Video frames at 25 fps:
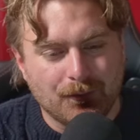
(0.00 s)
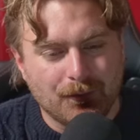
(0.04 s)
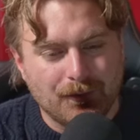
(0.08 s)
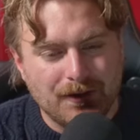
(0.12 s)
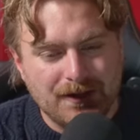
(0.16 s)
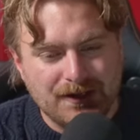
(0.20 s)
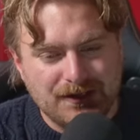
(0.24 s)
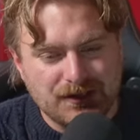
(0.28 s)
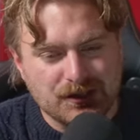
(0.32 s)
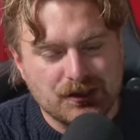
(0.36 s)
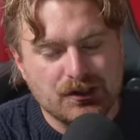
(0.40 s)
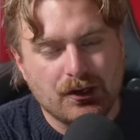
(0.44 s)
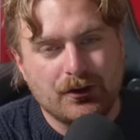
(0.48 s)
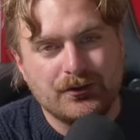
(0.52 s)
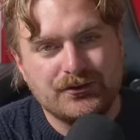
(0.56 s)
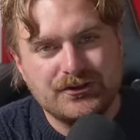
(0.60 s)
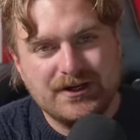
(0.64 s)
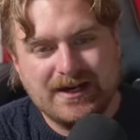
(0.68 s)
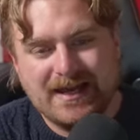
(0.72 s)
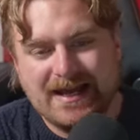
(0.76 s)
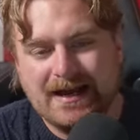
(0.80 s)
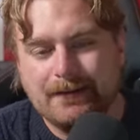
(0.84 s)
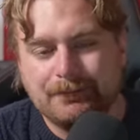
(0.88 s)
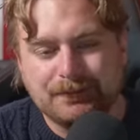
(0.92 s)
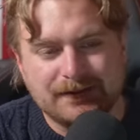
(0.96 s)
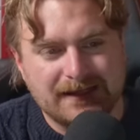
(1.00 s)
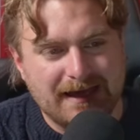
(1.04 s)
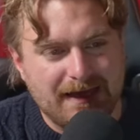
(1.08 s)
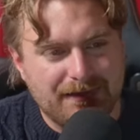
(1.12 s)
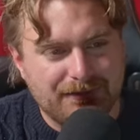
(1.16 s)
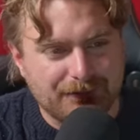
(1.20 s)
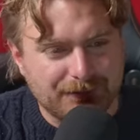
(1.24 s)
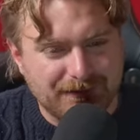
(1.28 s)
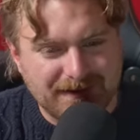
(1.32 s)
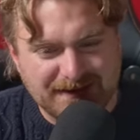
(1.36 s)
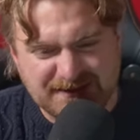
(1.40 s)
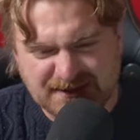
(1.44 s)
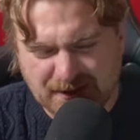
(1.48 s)
for negotiating a
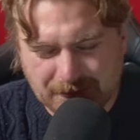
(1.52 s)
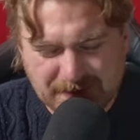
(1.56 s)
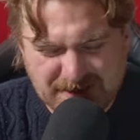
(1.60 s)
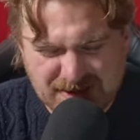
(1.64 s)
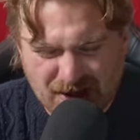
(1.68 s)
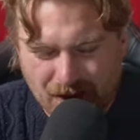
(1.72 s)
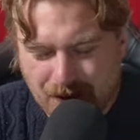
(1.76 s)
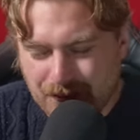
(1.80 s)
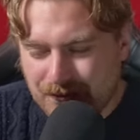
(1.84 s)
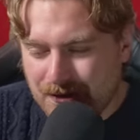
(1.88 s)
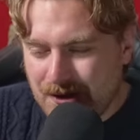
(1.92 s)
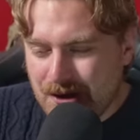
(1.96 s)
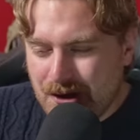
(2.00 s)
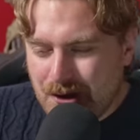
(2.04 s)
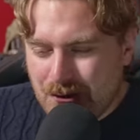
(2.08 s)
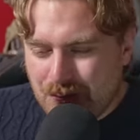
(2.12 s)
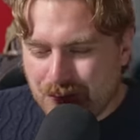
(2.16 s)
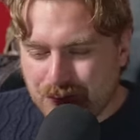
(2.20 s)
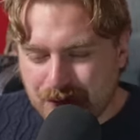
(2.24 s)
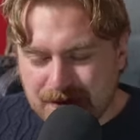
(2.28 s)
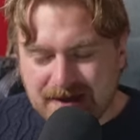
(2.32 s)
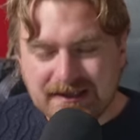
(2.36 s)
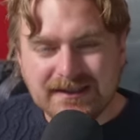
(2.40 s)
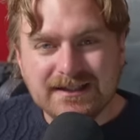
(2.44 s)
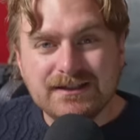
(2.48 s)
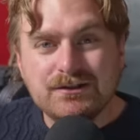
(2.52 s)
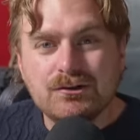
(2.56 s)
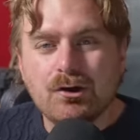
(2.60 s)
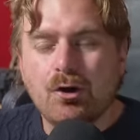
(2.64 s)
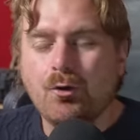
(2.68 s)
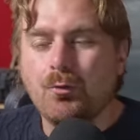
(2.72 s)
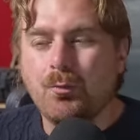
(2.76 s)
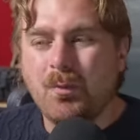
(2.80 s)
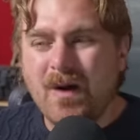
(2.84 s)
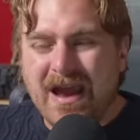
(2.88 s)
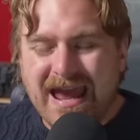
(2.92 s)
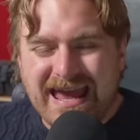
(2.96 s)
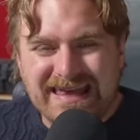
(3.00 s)
plan through there. So we don't really
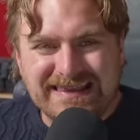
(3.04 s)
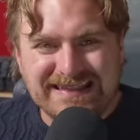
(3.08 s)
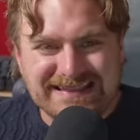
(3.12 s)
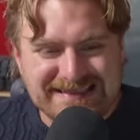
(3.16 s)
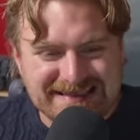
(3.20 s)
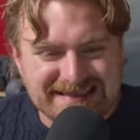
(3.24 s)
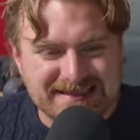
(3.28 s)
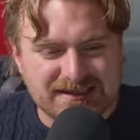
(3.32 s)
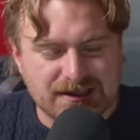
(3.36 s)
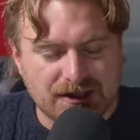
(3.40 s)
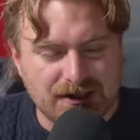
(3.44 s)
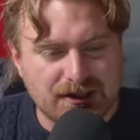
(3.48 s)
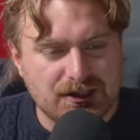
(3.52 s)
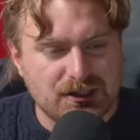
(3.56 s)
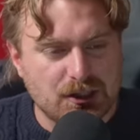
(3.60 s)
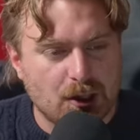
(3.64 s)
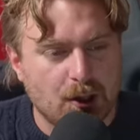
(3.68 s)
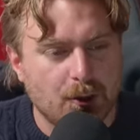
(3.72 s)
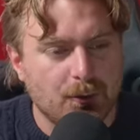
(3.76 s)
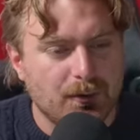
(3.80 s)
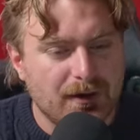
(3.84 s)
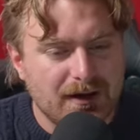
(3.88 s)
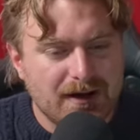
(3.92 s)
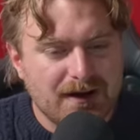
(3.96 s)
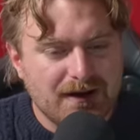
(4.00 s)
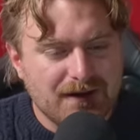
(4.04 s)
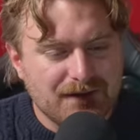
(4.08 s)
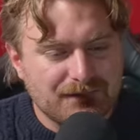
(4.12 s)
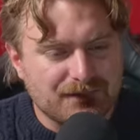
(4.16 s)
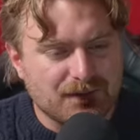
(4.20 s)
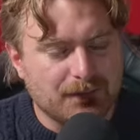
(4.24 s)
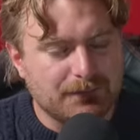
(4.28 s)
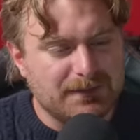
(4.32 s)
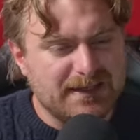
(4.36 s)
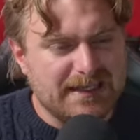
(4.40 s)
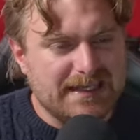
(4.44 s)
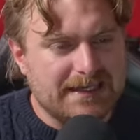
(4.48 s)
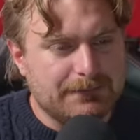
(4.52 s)
know where this is going to go
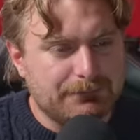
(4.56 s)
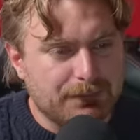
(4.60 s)
from